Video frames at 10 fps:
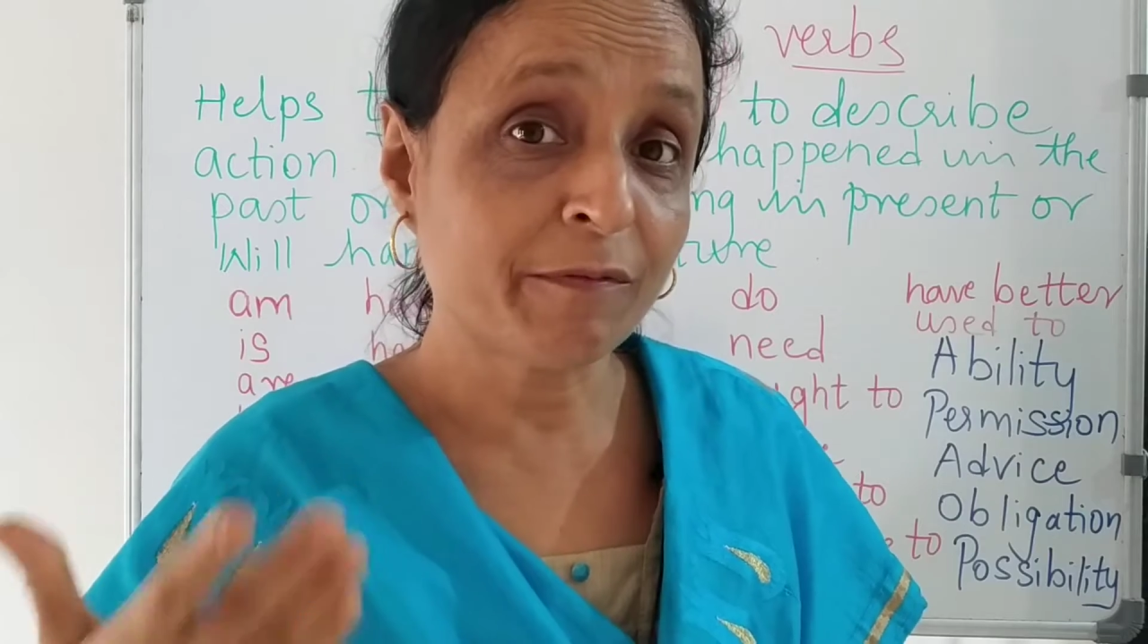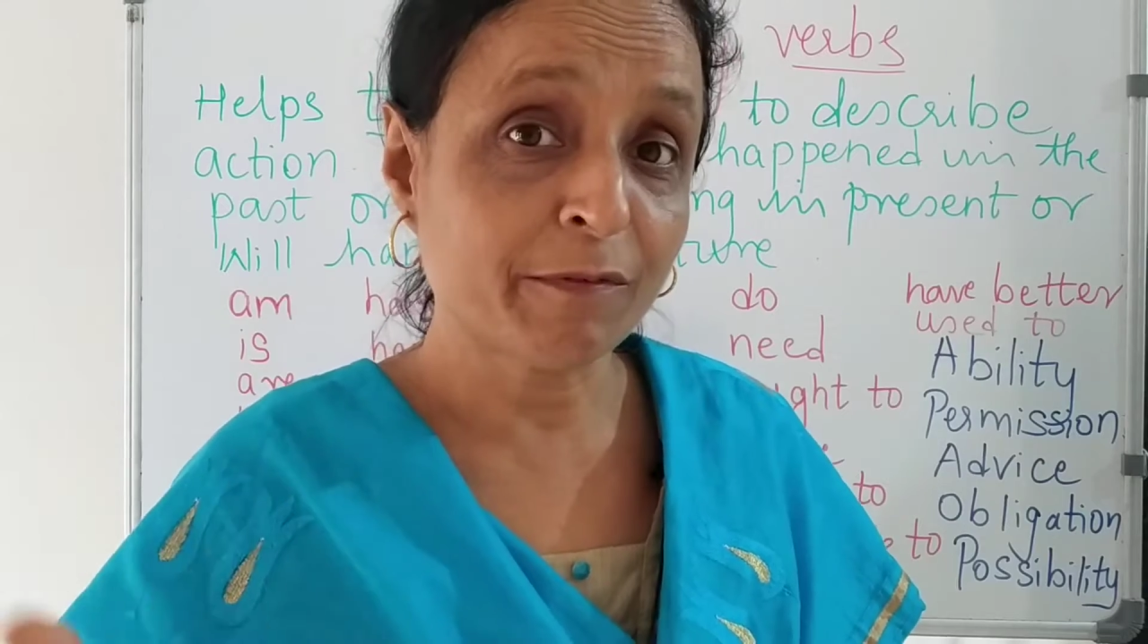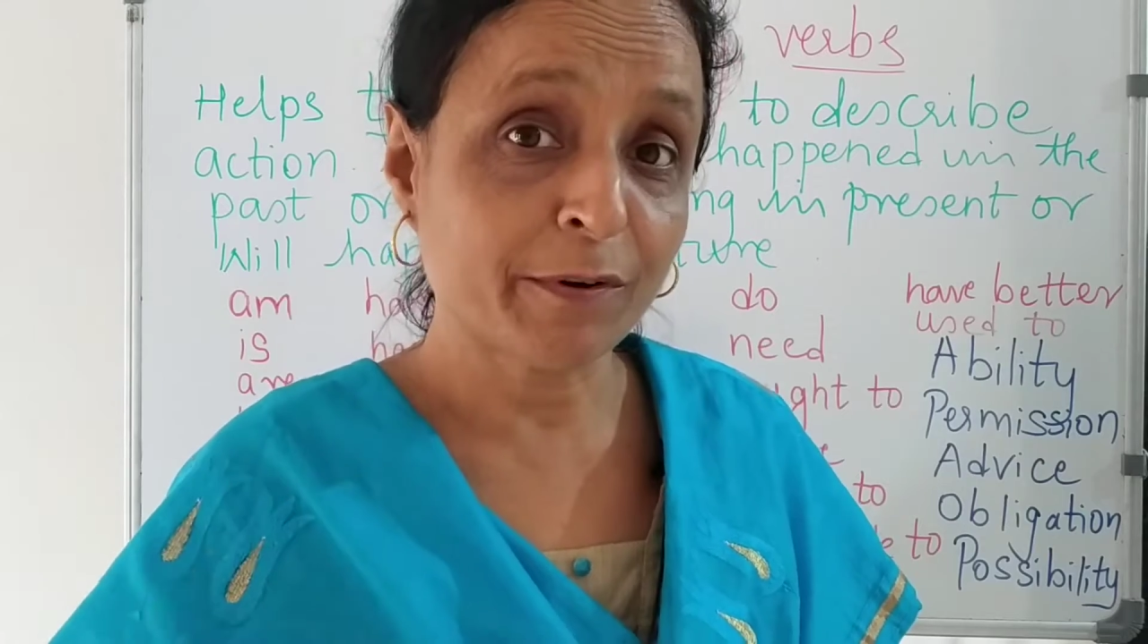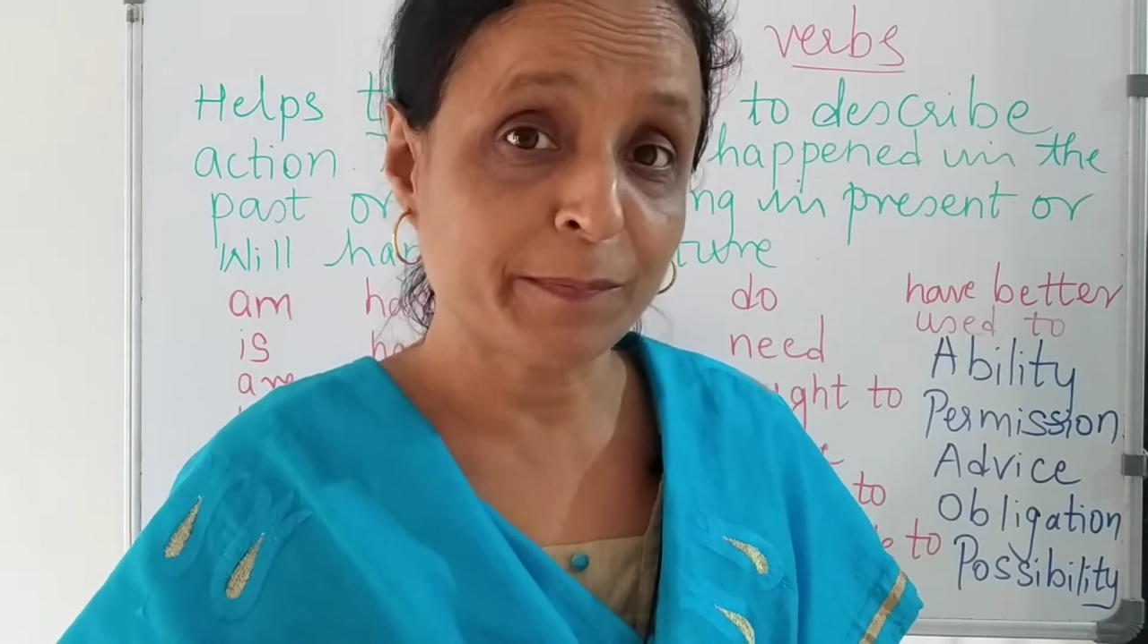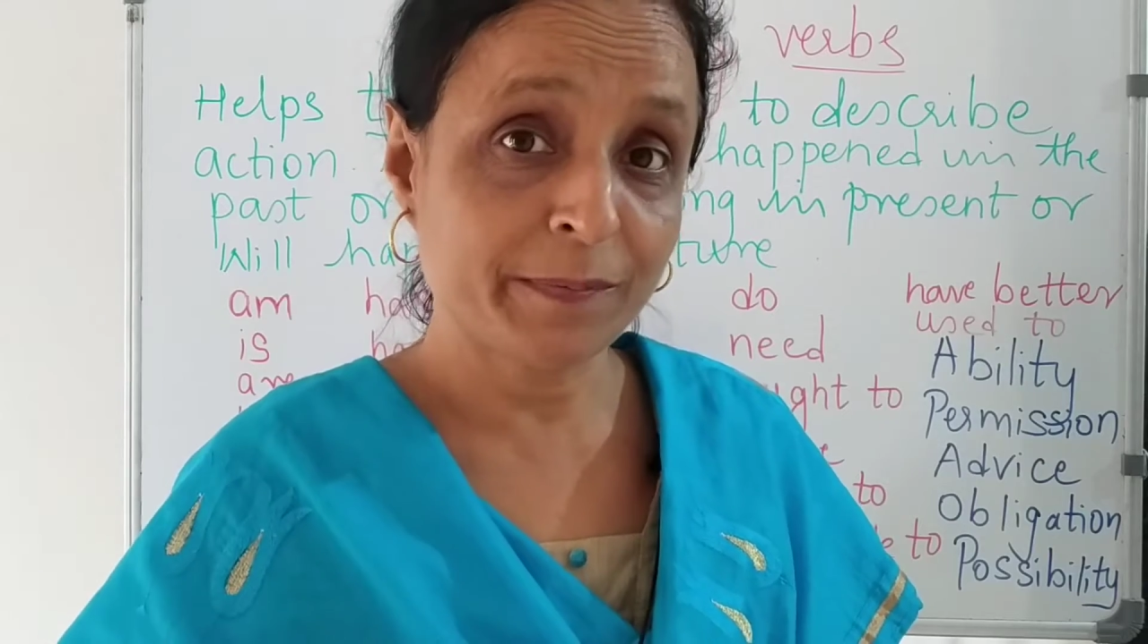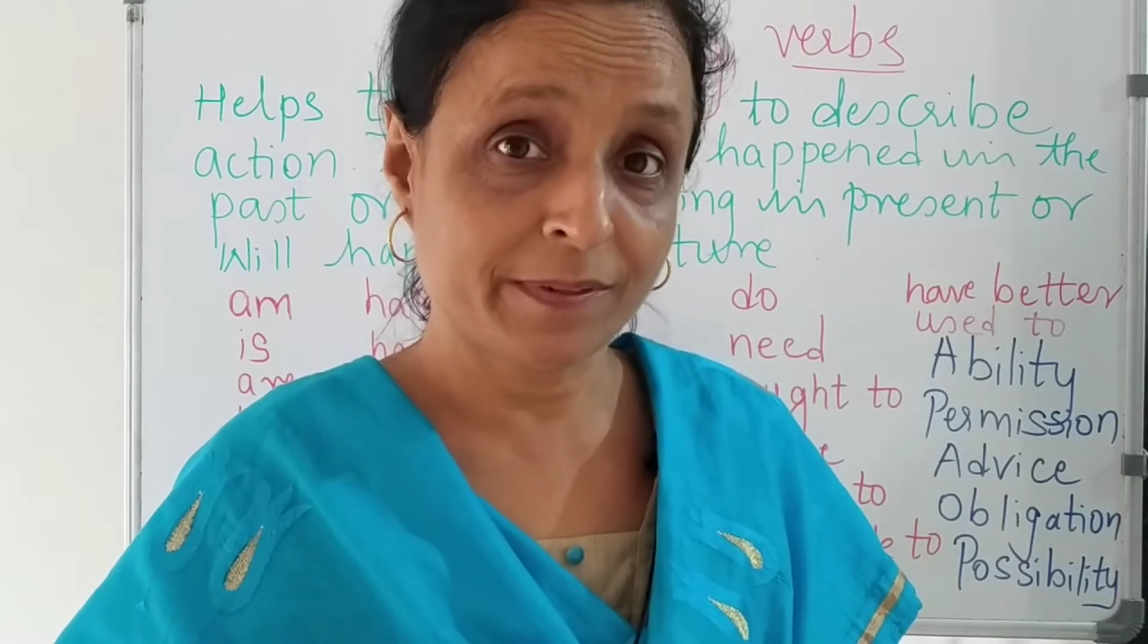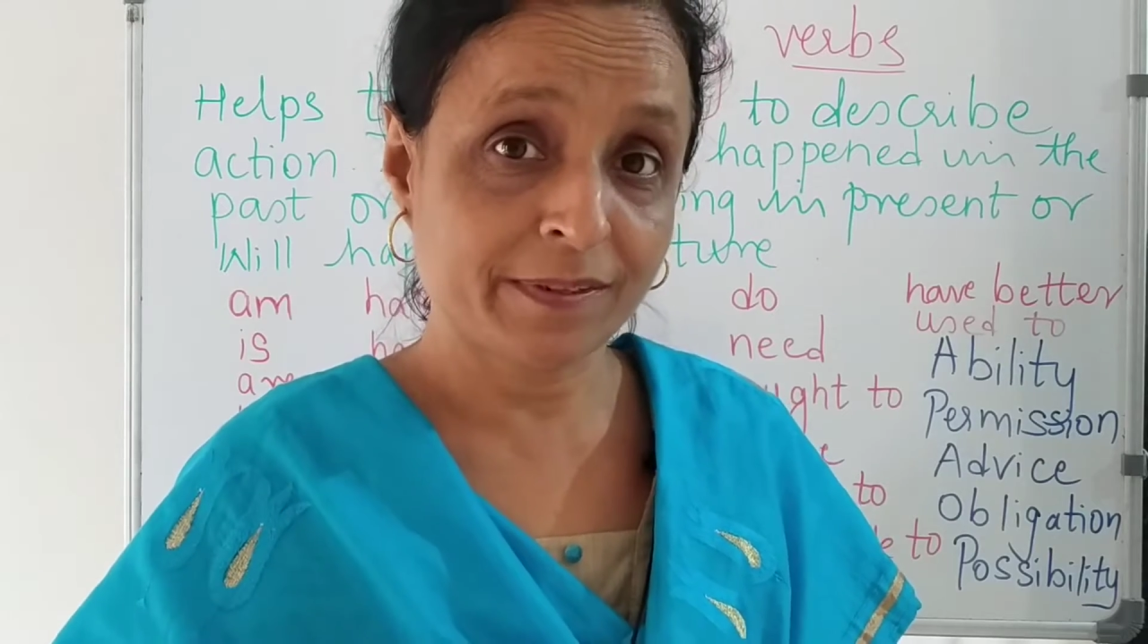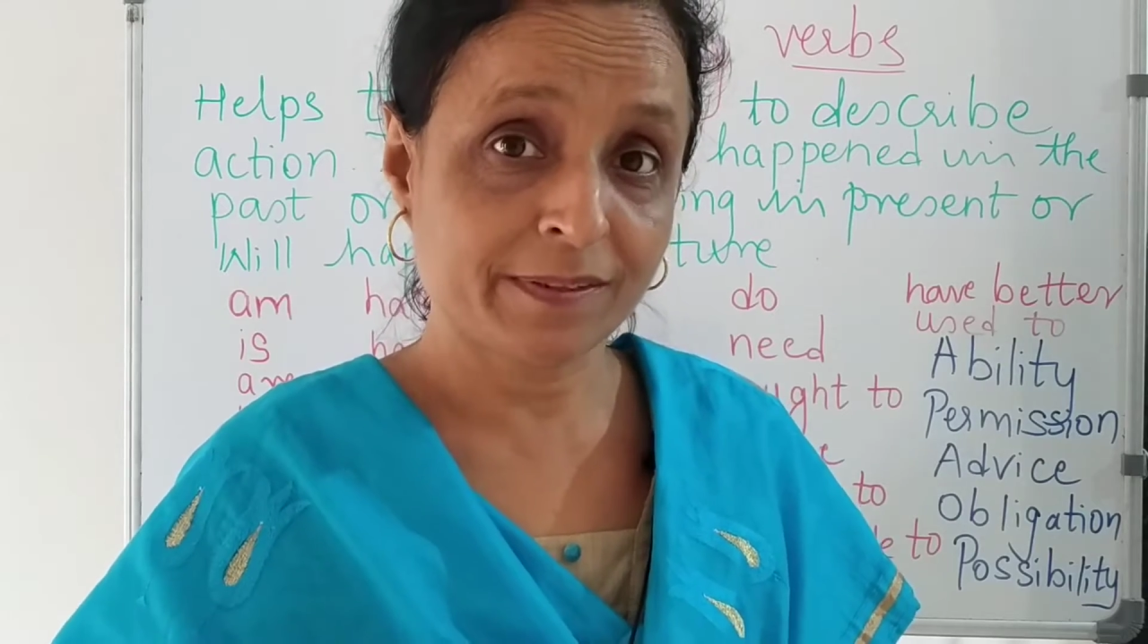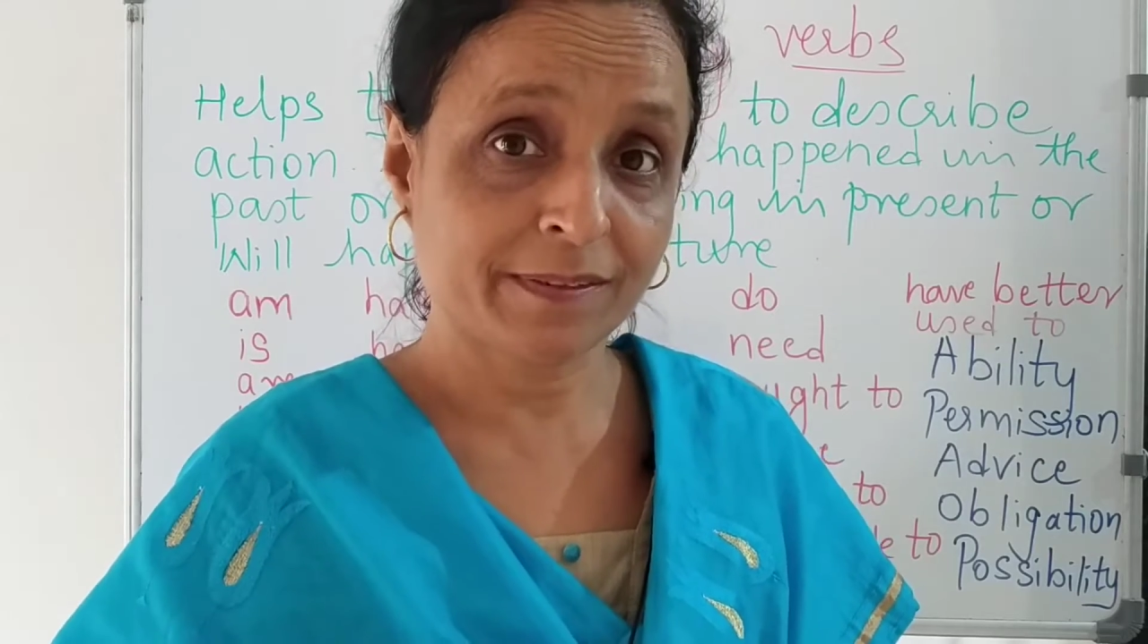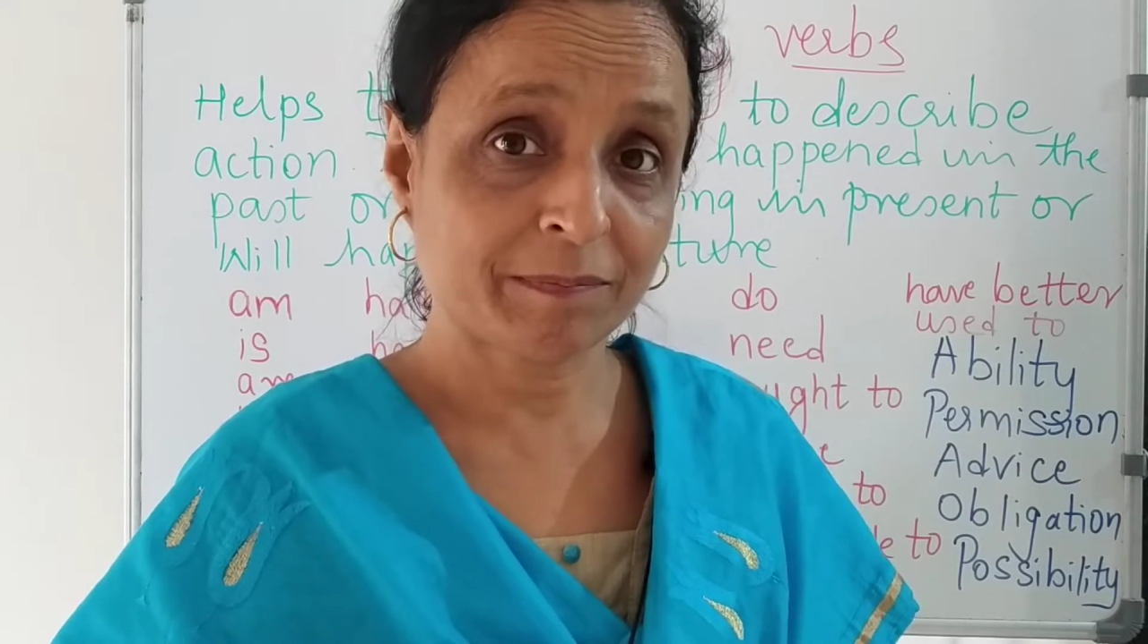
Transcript: verbs.